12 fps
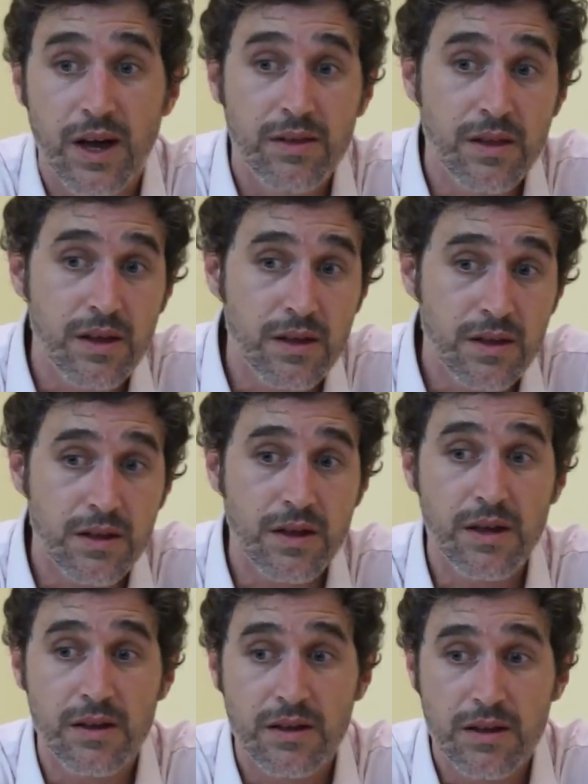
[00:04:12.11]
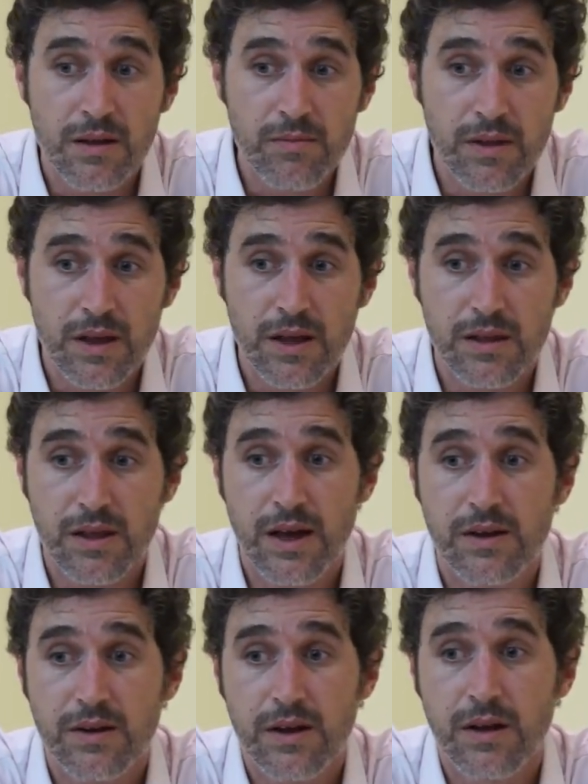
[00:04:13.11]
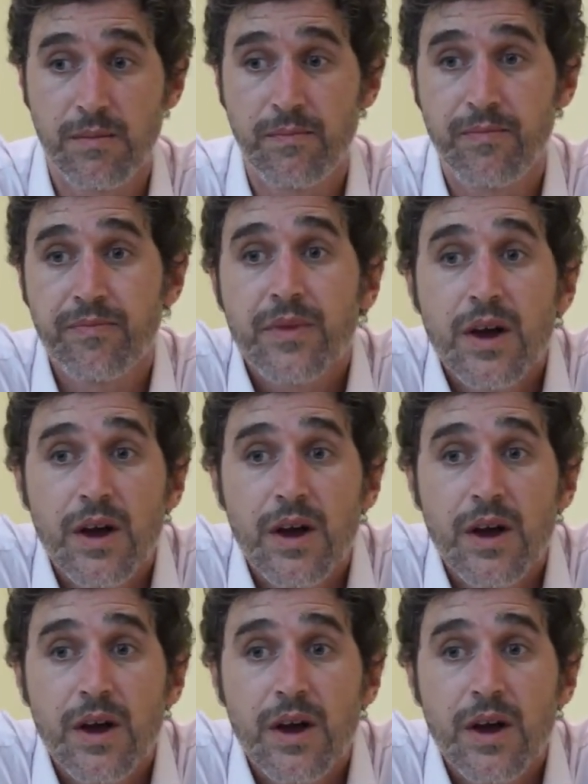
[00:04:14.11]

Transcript: And this is something that um,